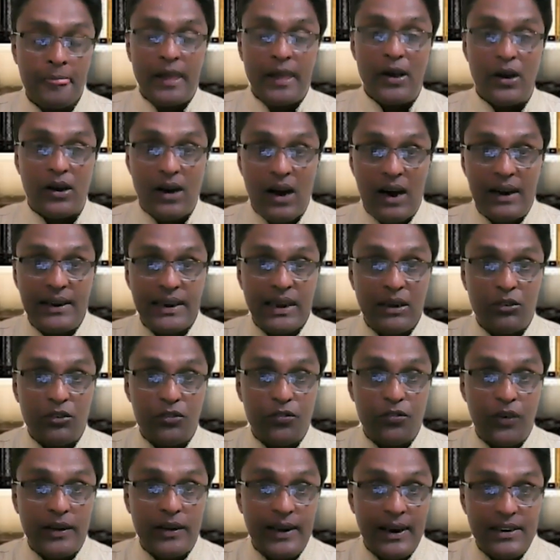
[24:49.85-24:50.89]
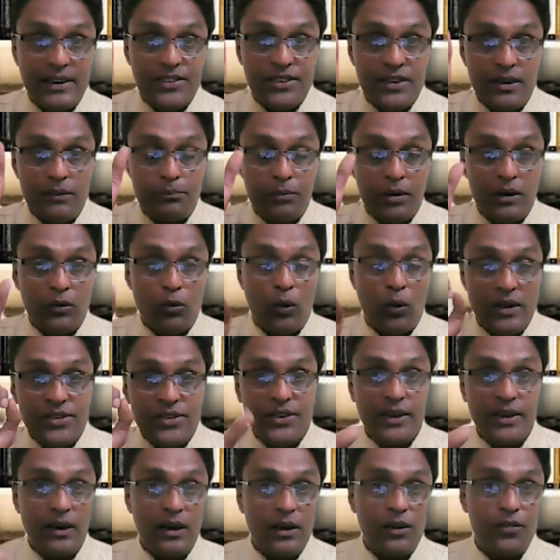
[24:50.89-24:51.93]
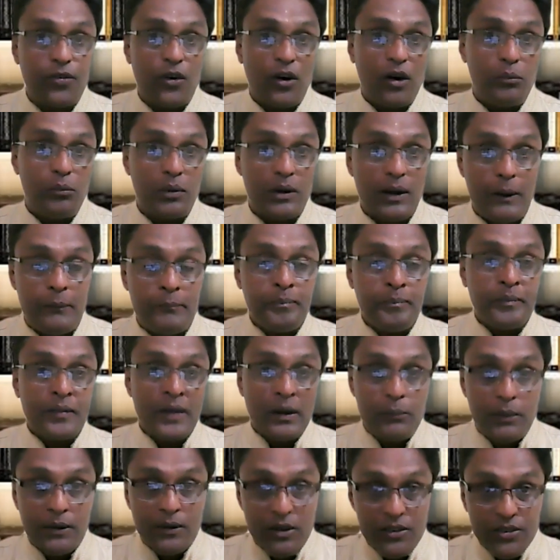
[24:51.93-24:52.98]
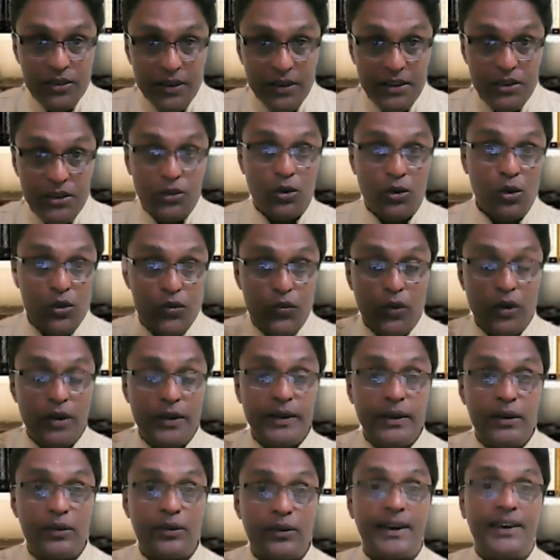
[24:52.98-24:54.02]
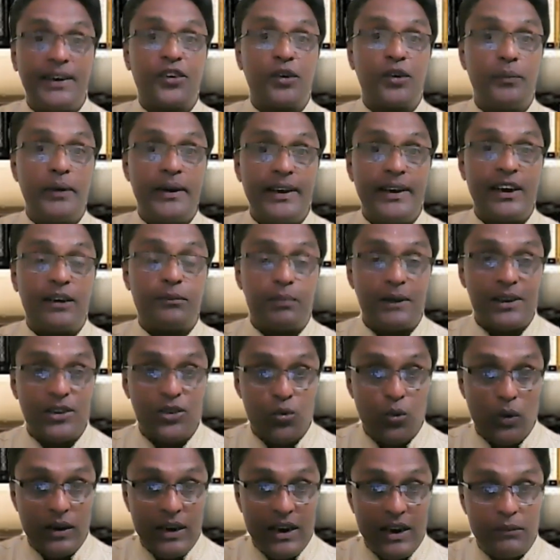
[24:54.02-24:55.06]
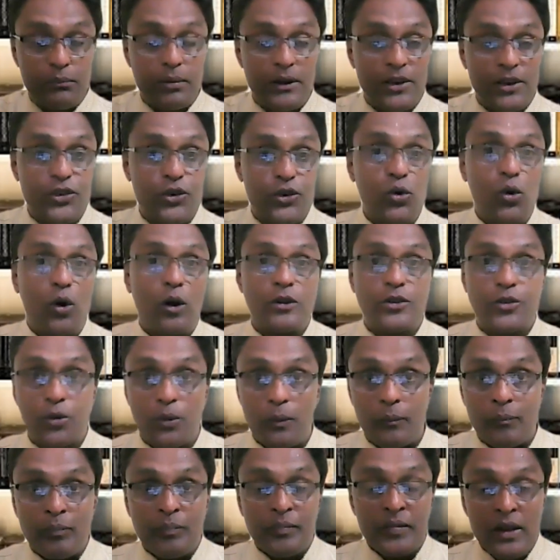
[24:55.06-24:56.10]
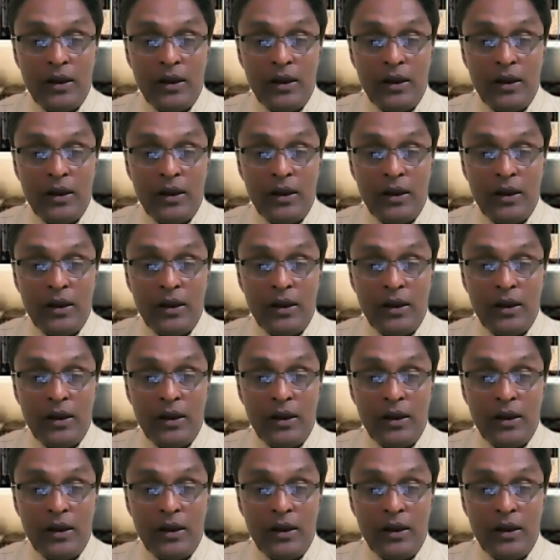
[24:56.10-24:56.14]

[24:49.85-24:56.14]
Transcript: You can't even forget one single formula, because it is useful in your intermediate +1 and +2 also.